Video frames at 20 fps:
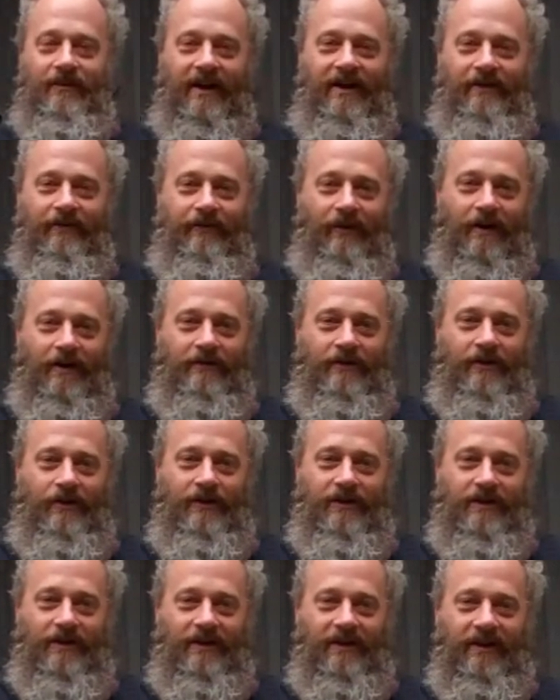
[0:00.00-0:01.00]
right in front of
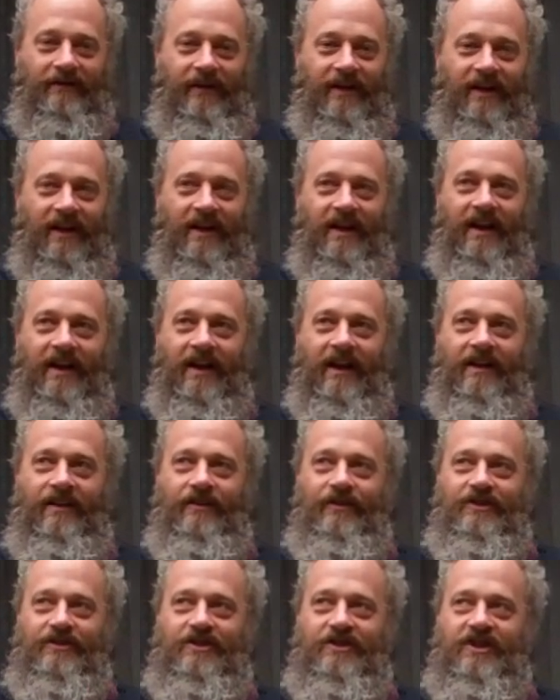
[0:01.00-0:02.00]
you and you're living in it. And
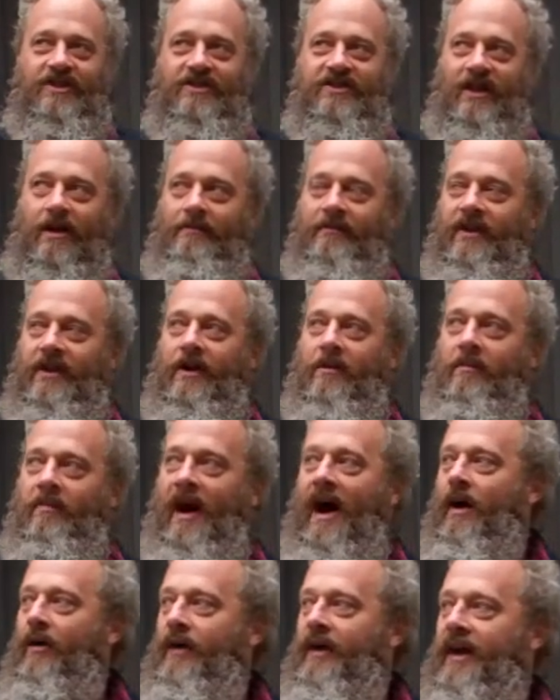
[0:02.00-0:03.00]
there's just something
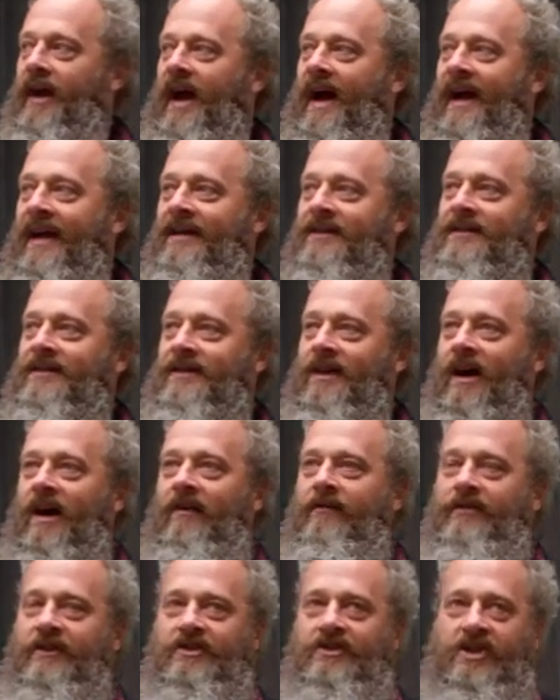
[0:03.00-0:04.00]
about it. I
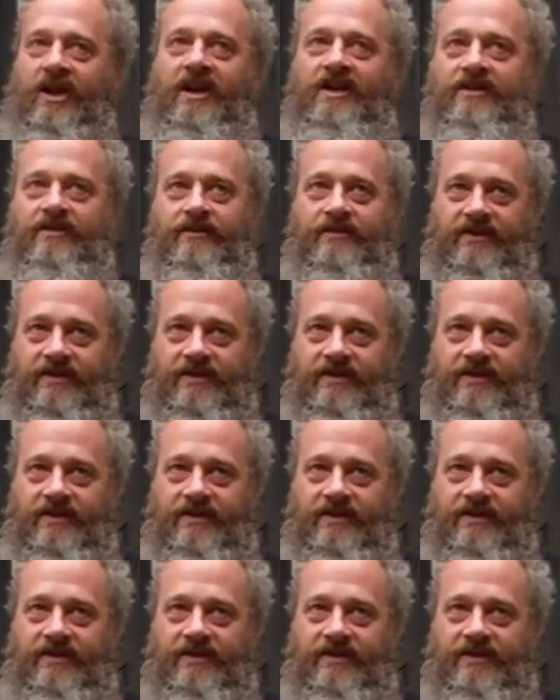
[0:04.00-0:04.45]
love the change of